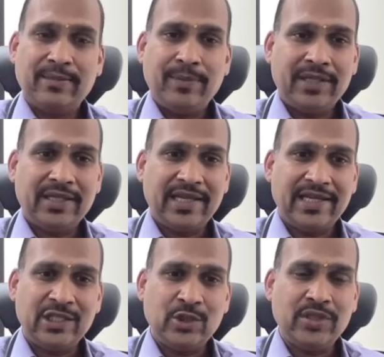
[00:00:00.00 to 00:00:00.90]
But
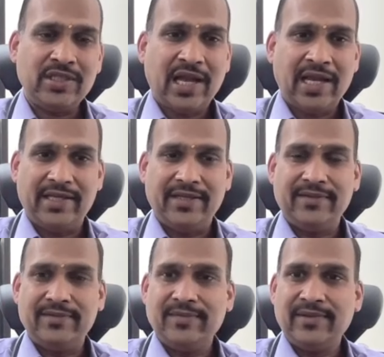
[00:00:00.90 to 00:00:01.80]
KCO is high
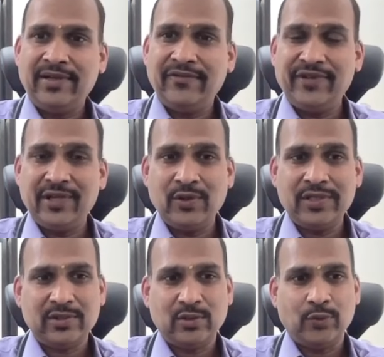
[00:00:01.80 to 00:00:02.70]
and VO
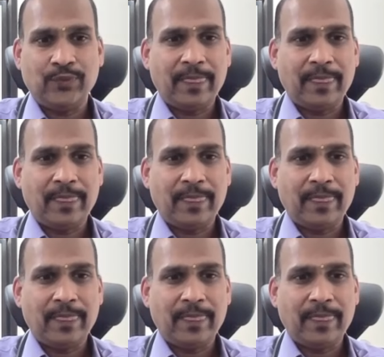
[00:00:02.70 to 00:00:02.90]
is low.